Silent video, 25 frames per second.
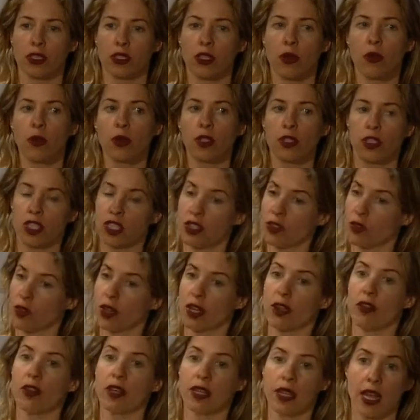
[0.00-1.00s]
So we're just
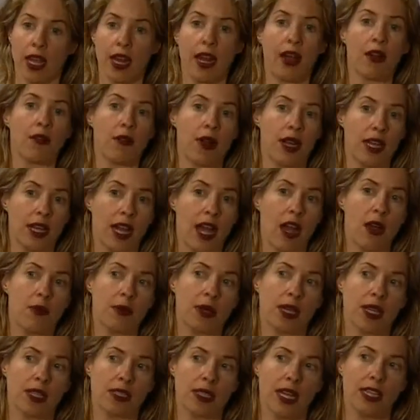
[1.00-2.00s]
figuring that out right now
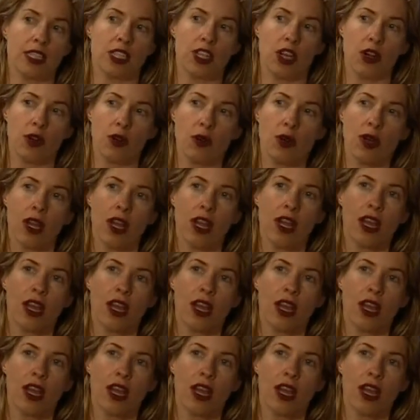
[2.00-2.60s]
because I don't,